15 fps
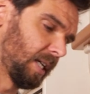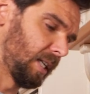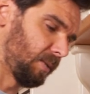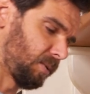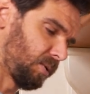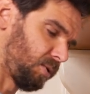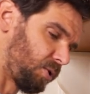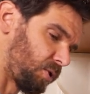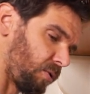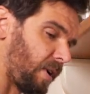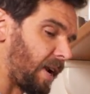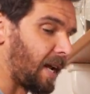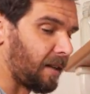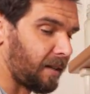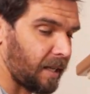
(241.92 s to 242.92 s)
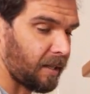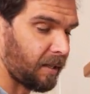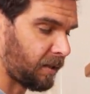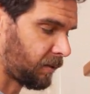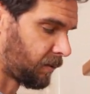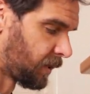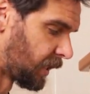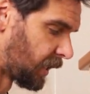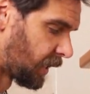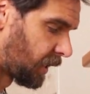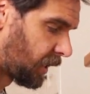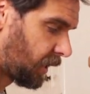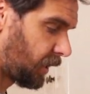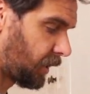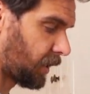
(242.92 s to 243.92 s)
and then we'll drown that in
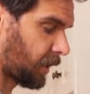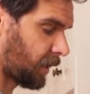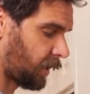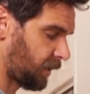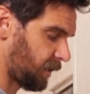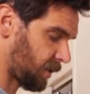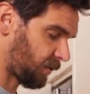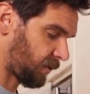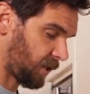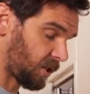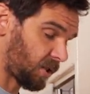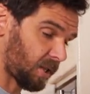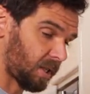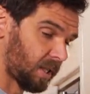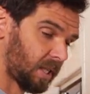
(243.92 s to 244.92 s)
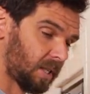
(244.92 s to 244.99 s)
this fish.